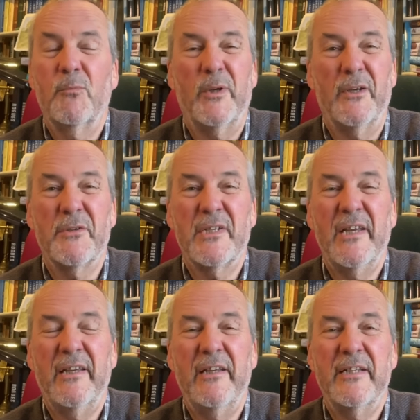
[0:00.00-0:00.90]
when I was
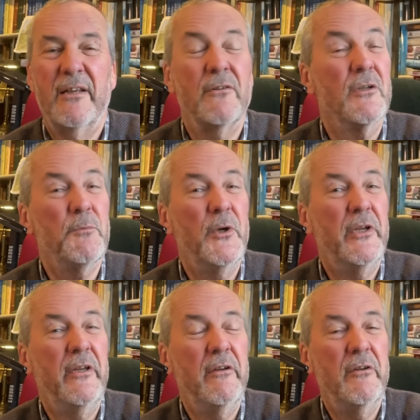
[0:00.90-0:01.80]
taking it out. I was
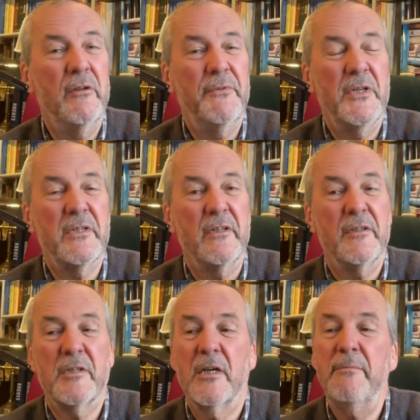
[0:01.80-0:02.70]
working at university
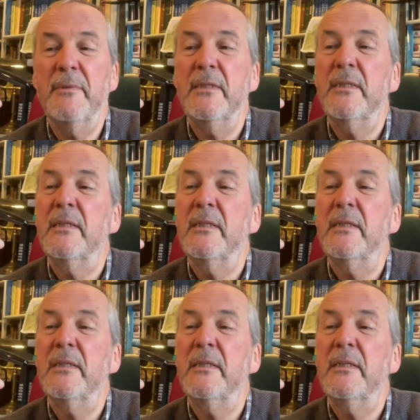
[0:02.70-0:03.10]
at the time,